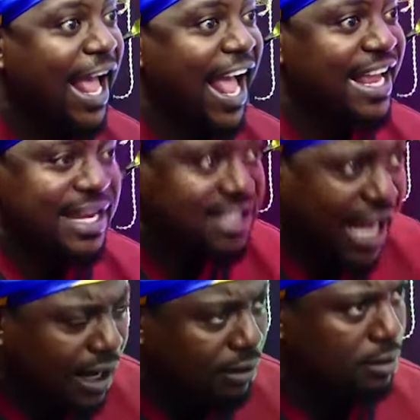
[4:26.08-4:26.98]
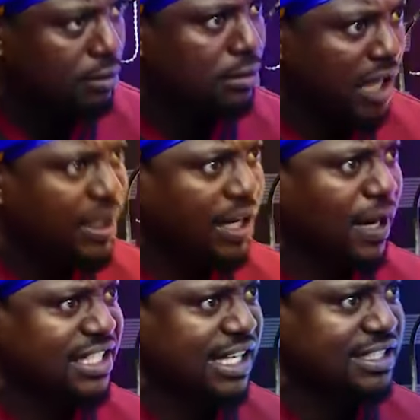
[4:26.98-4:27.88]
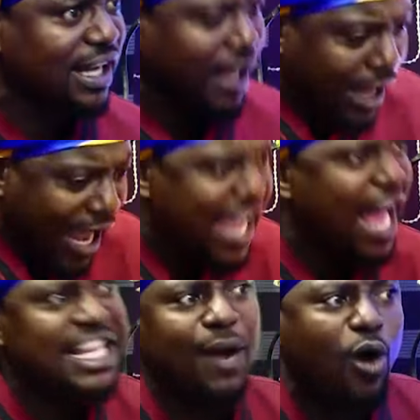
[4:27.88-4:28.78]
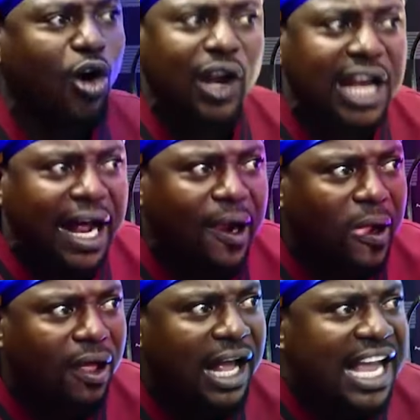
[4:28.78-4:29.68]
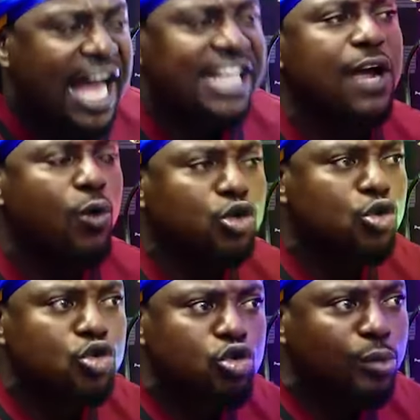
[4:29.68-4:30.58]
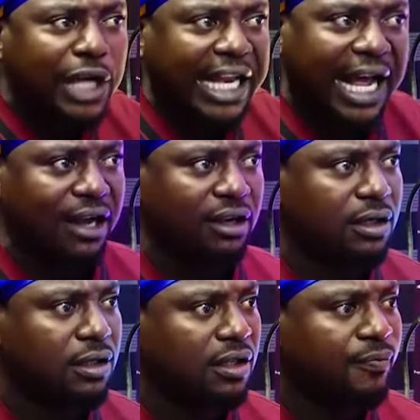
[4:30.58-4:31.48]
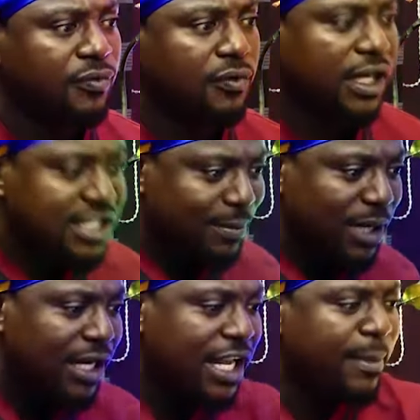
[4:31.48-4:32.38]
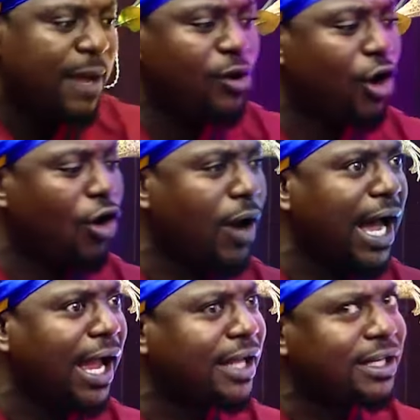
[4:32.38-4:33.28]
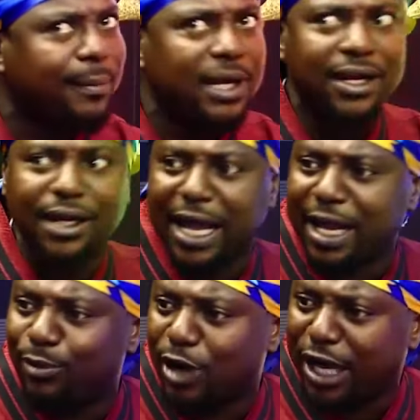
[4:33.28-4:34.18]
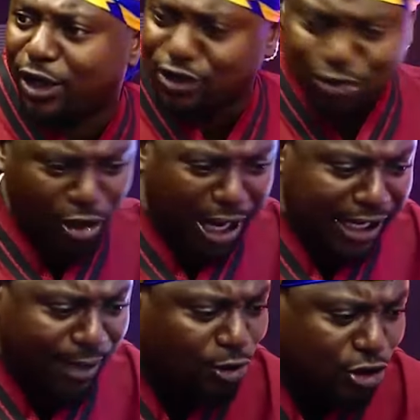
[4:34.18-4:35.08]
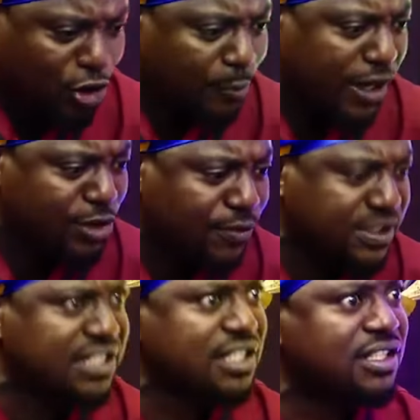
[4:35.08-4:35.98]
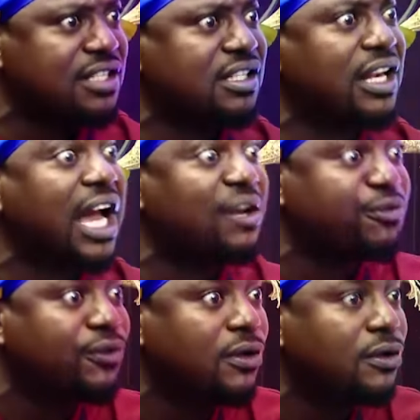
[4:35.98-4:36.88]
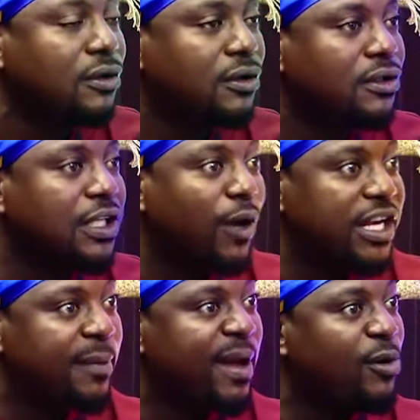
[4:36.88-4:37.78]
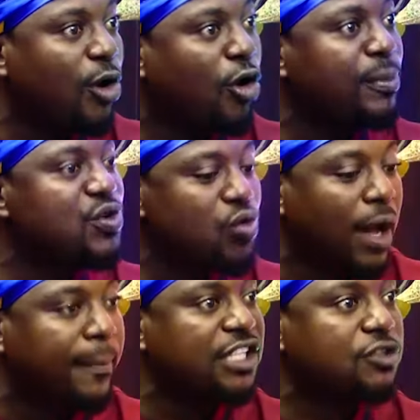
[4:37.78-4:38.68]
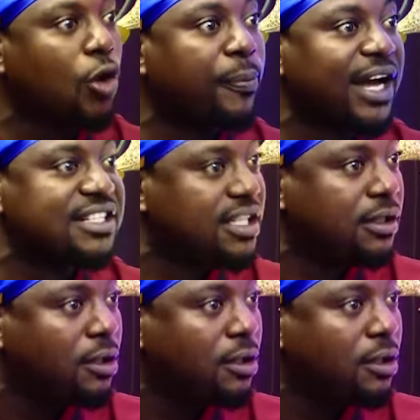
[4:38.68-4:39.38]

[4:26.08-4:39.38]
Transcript: a Hinta, Nemika, what you say? A idea, what order that? A idea, who soon, soon, would that? Intimania, maybe, oh, and Yemi, I am not surprised of certain things in life. You were near maybe a home in who I mean, surprise it.